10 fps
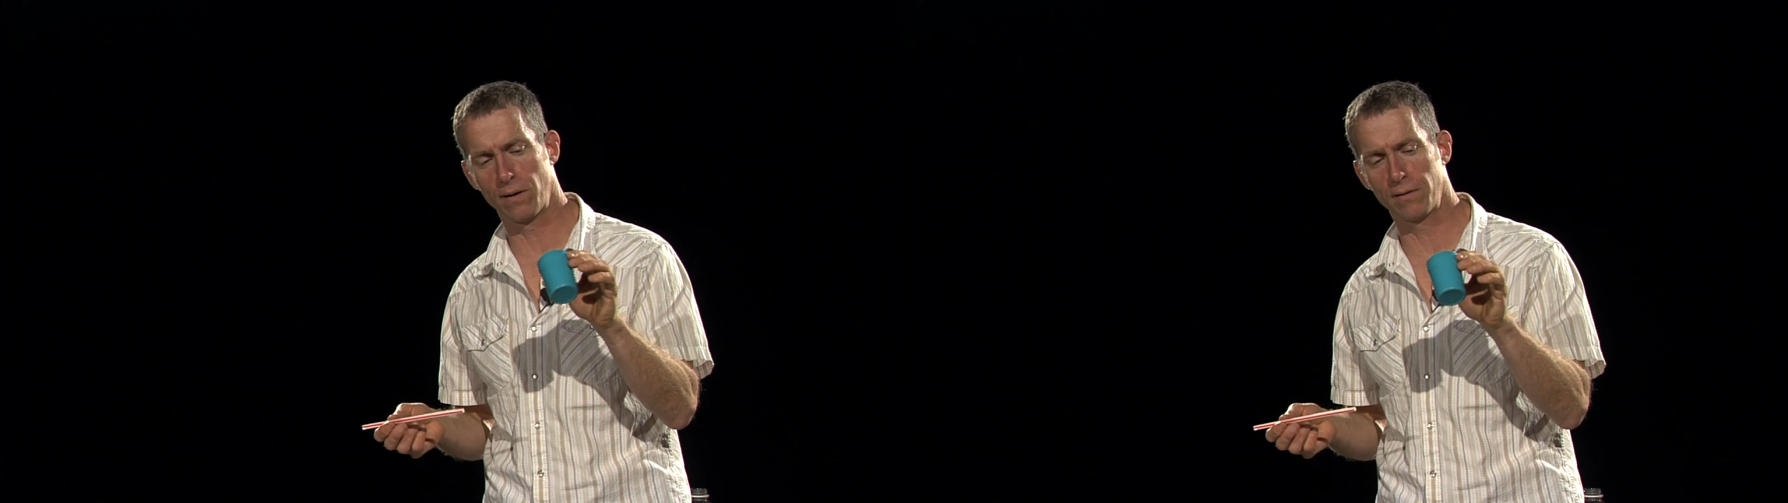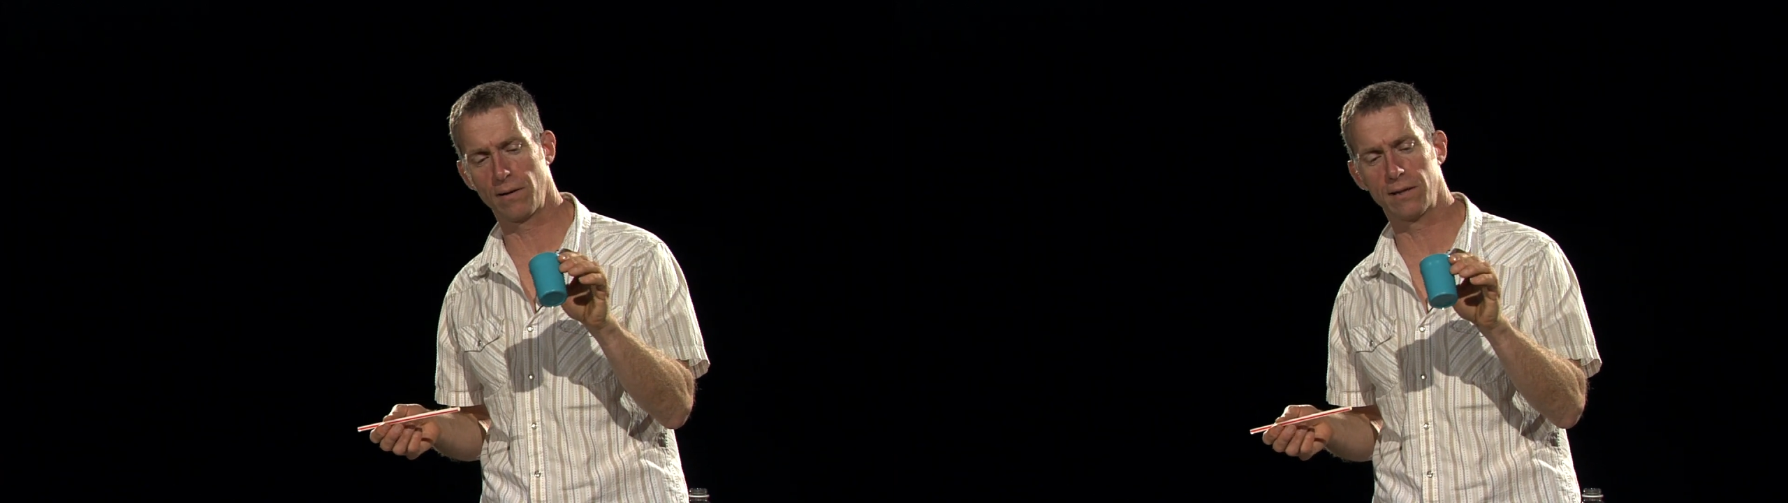
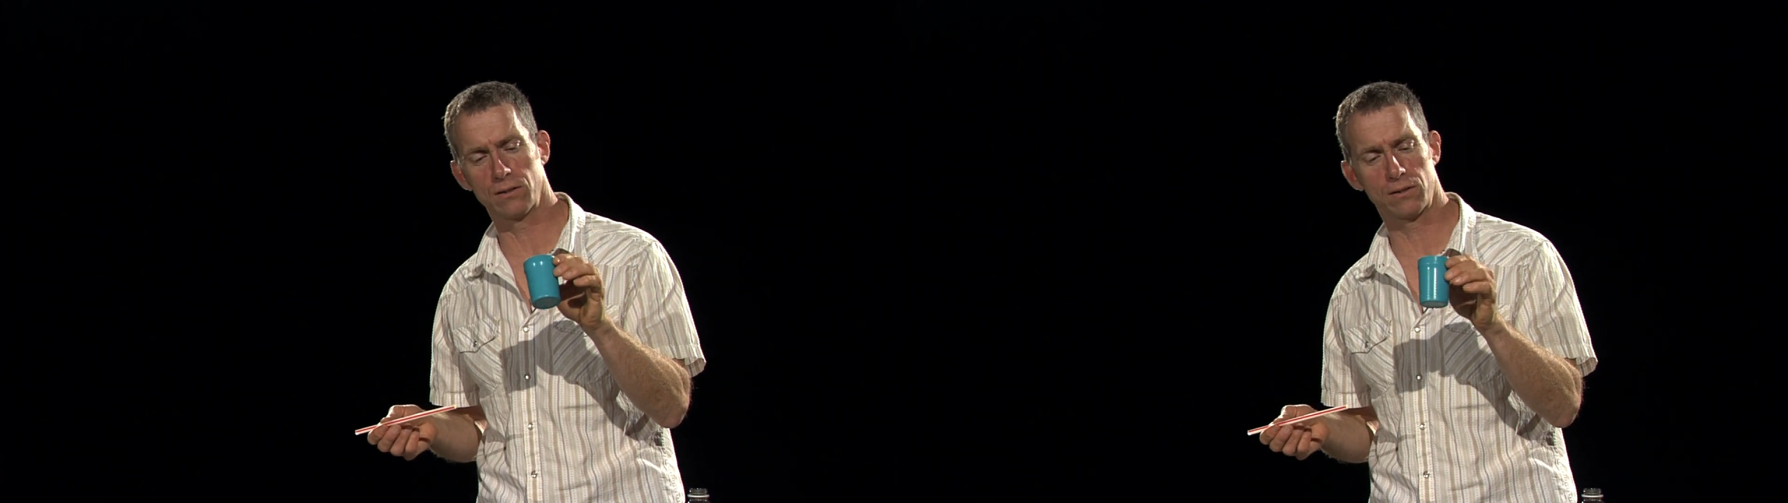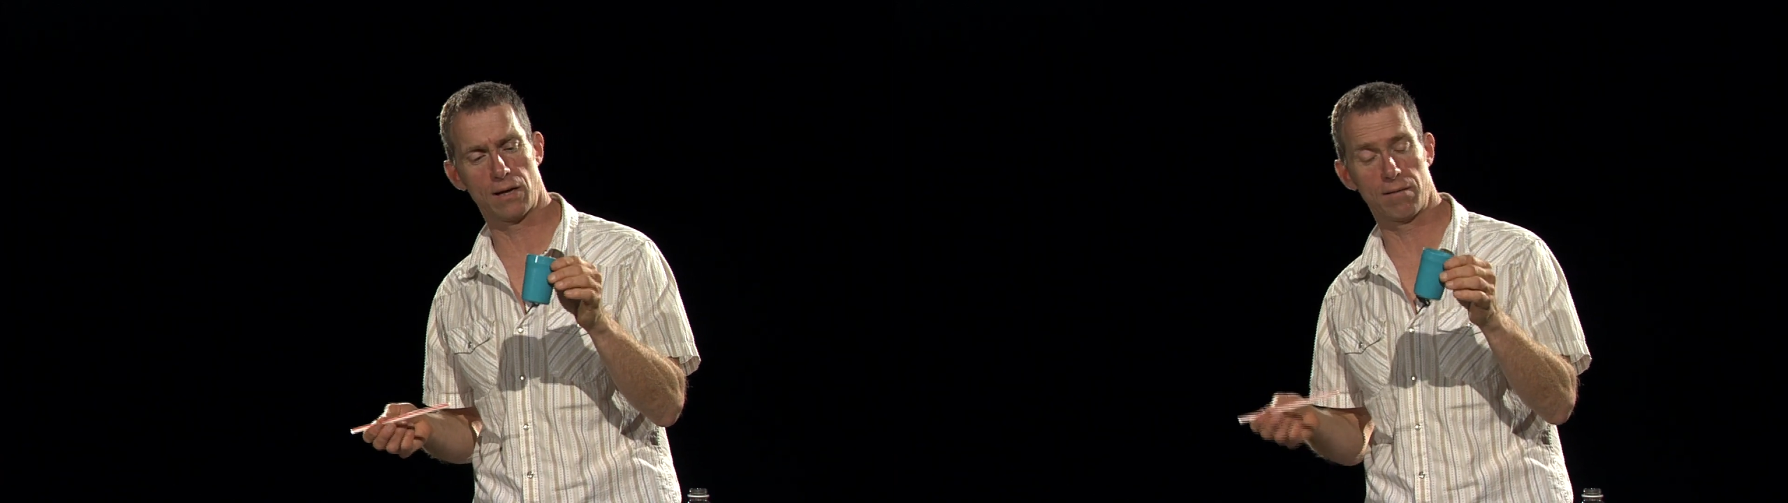I, I
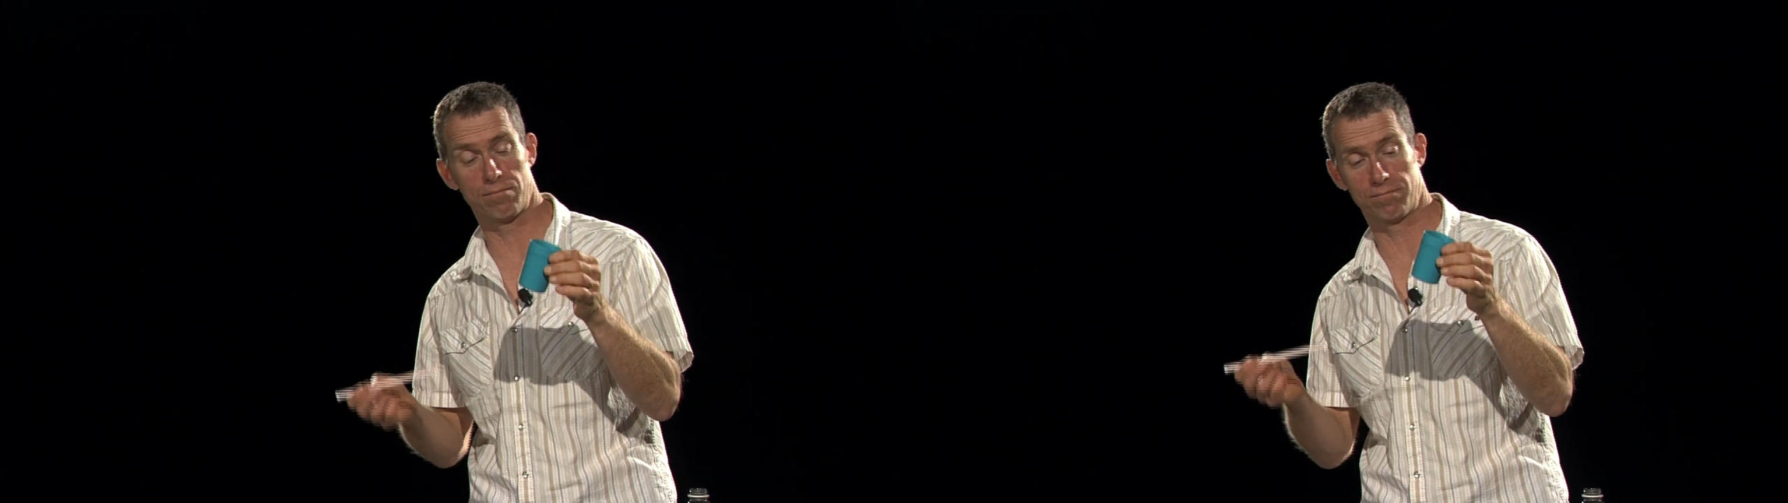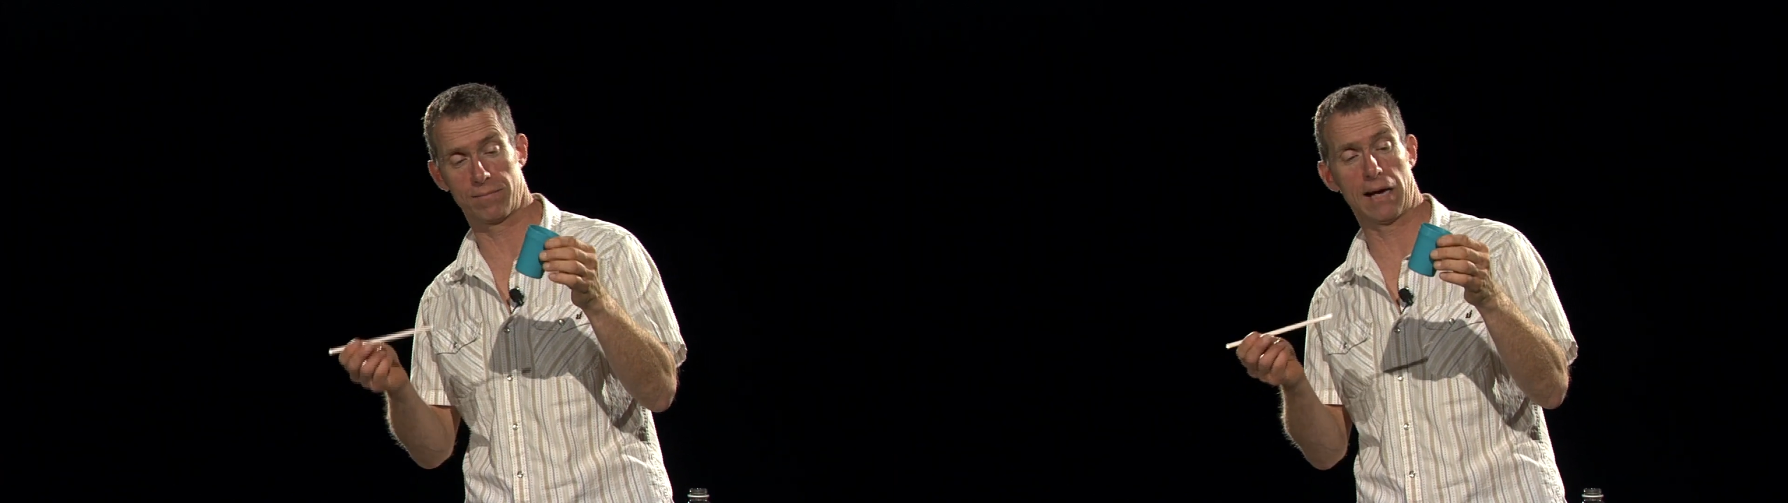just thought,
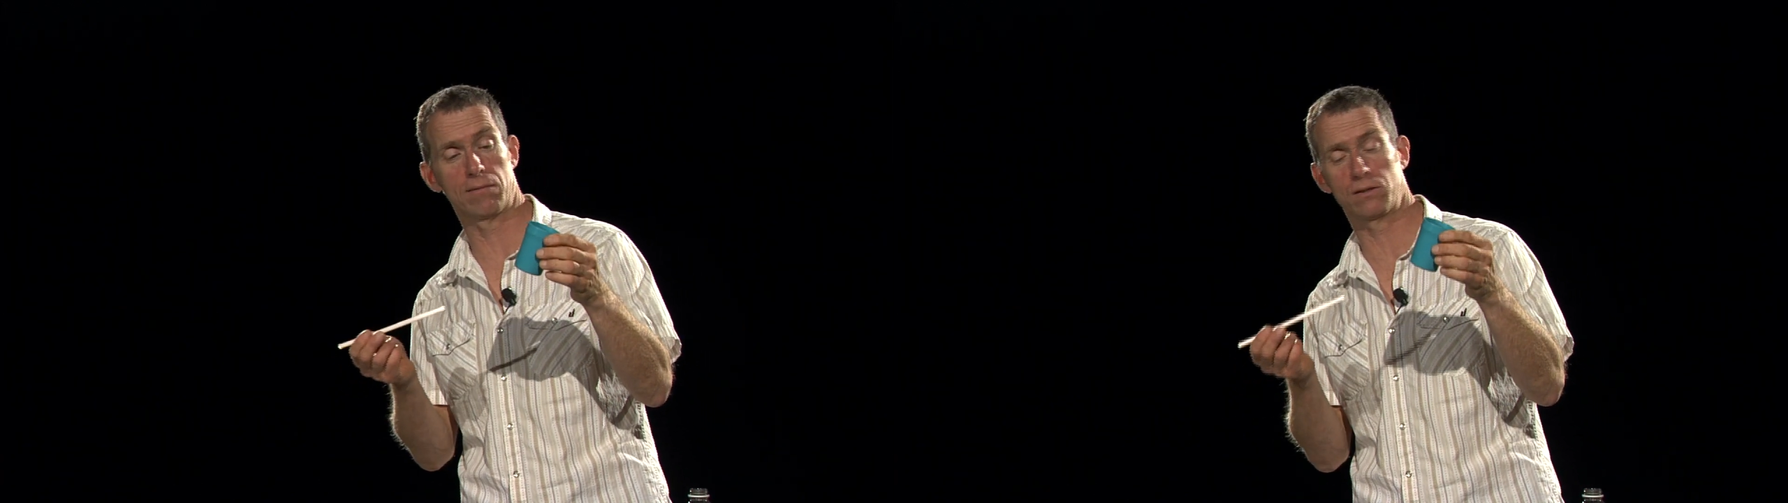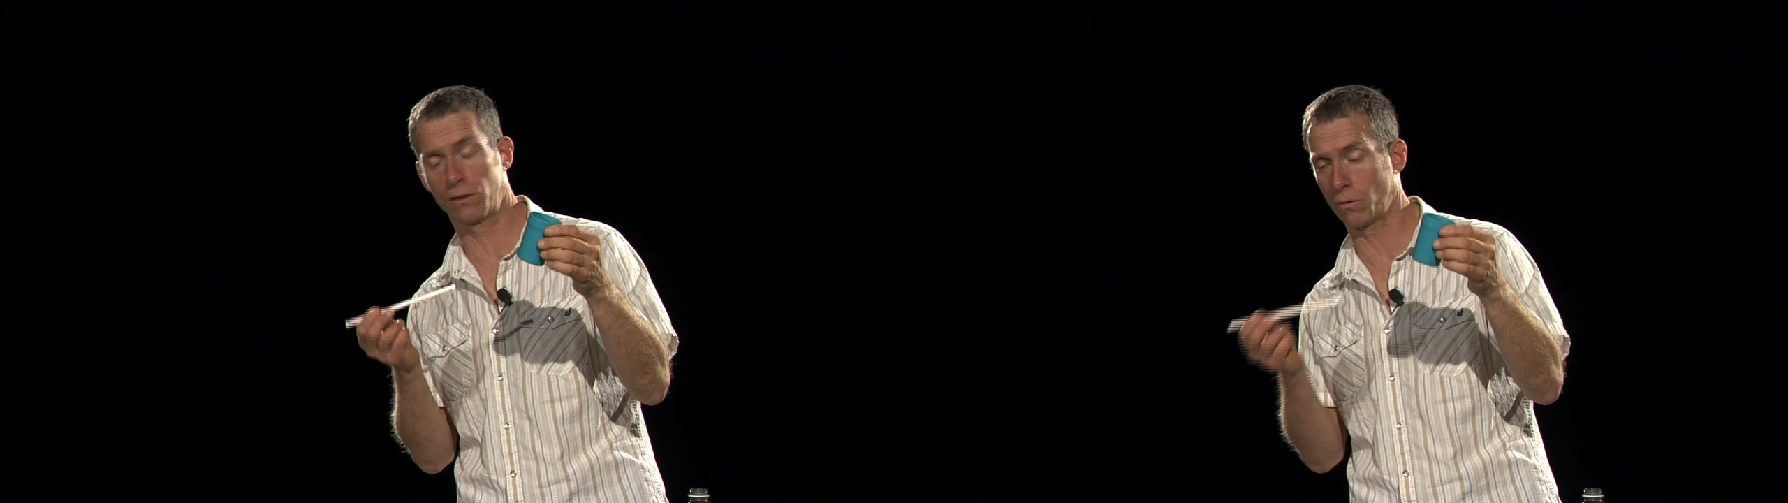that's the